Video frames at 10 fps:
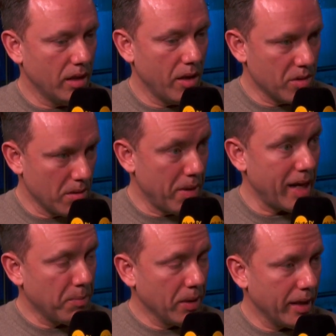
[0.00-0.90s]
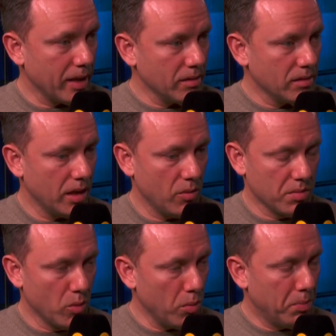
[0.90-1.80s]
He was a better player. He
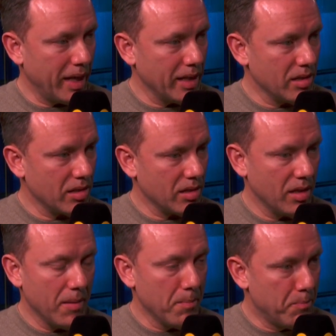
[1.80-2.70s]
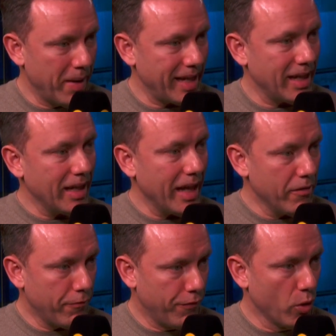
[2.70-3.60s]
was more balanced, better
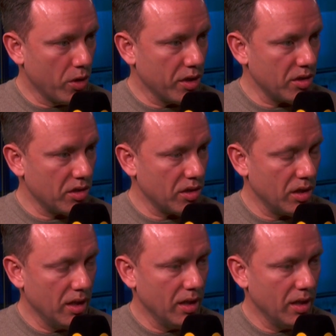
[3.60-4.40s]
in focus,